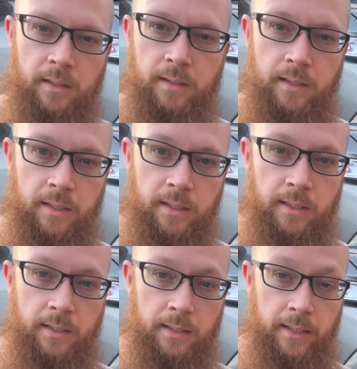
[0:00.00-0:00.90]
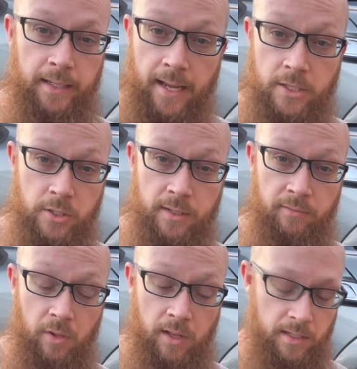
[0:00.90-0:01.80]
I actually
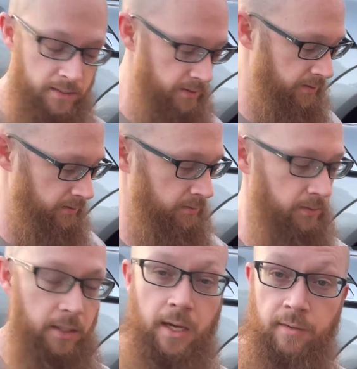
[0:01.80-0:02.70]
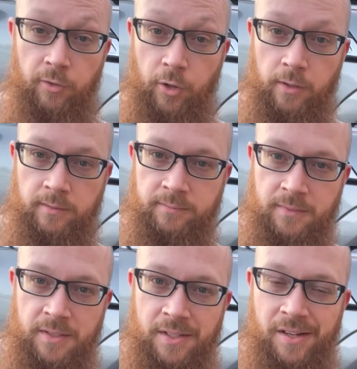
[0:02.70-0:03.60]
have lost the cover
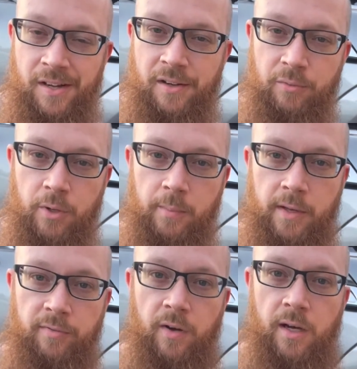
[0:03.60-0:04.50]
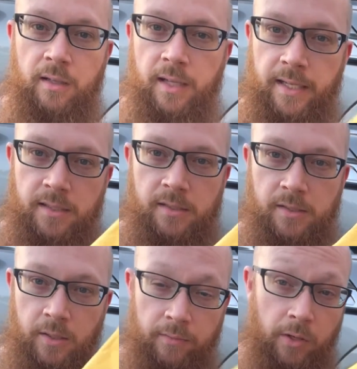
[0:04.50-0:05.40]
of one of my fog lights,
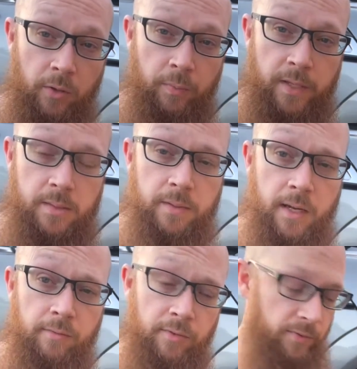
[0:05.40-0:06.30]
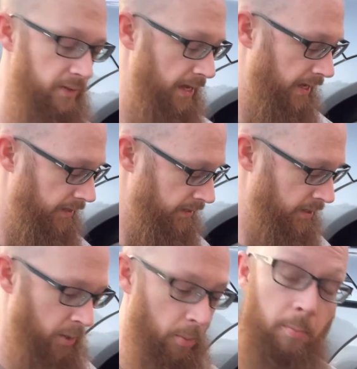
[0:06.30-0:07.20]
so I've got a replacement cover for that.
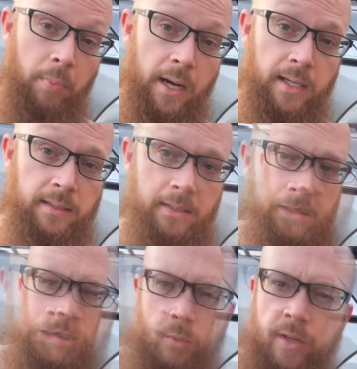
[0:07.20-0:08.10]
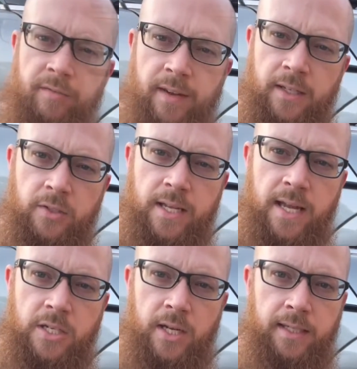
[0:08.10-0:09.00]
But we have
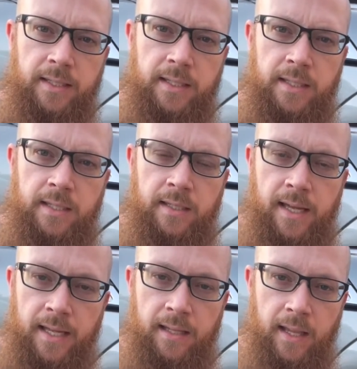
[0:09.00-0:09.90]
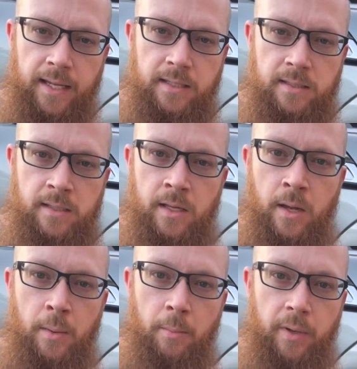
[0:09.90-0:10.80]
factory HID headlights,
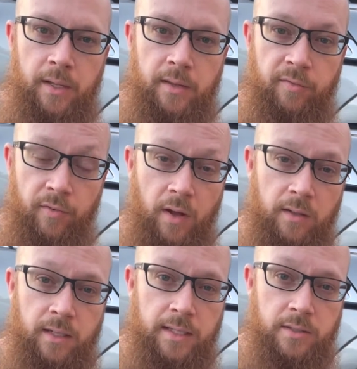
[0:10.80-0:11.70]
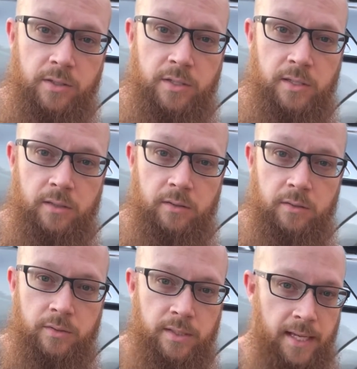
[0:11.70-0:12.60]
but the fog lights are
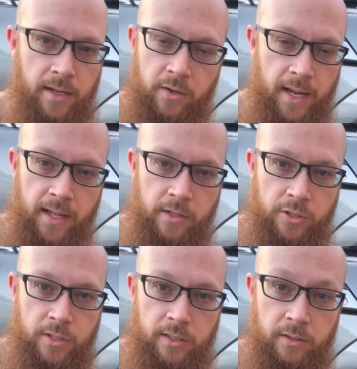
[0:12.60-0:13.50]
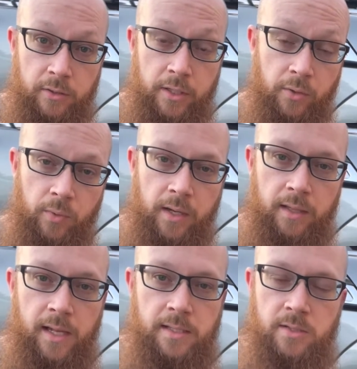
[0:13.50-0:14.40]
still standard halogen, including the running
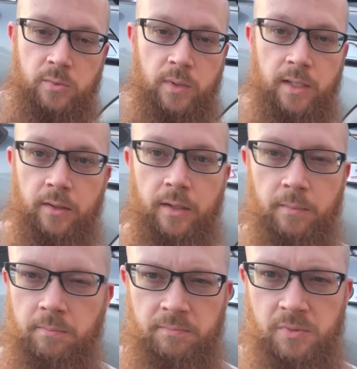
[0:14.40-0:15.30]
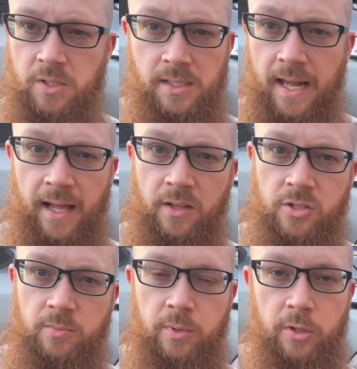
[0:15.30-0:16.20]
lights as well. They're just
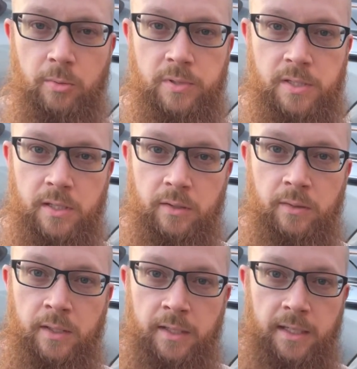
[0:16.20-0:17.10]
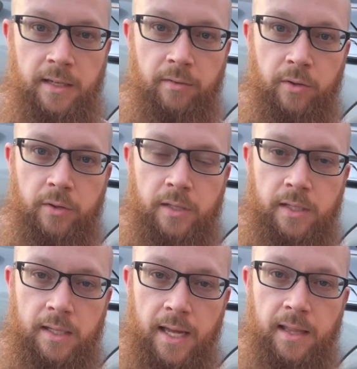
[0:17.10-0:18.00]
halogen bulbs, so even though
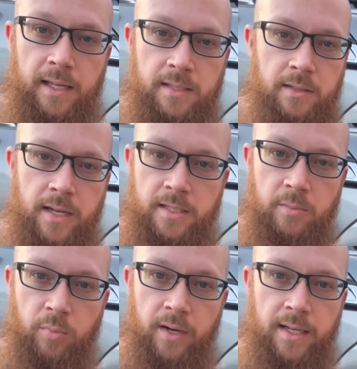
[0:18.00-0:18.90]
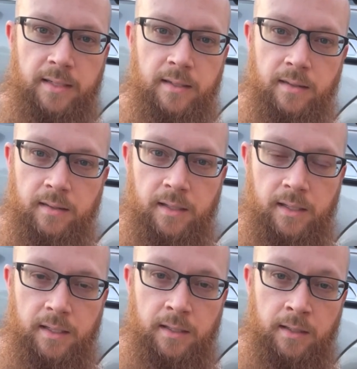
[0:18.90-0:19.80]
the headlights are nice and bright,
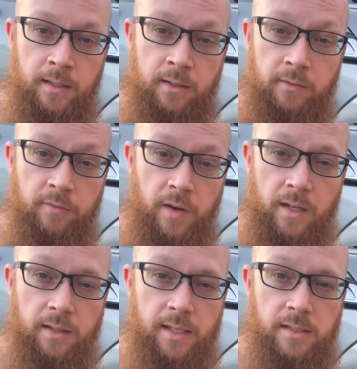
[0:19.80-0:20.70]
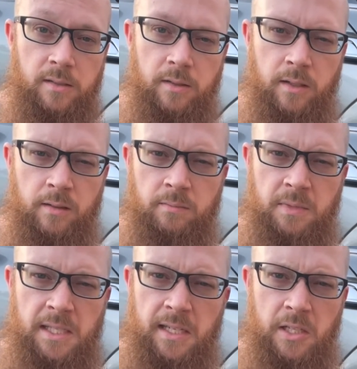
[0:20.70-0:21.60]
the fog lights are
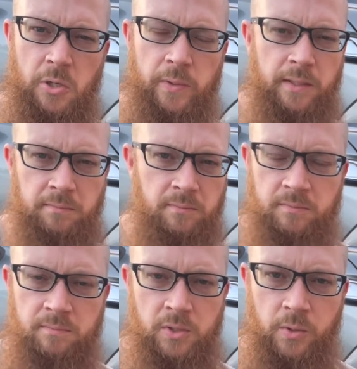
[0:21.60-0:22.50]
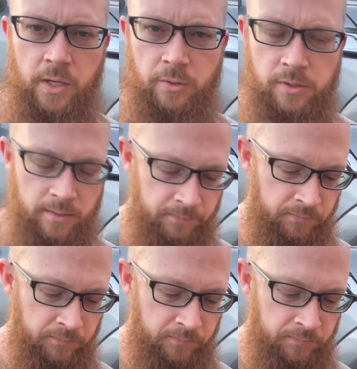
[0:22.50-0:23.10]
yellow and gross.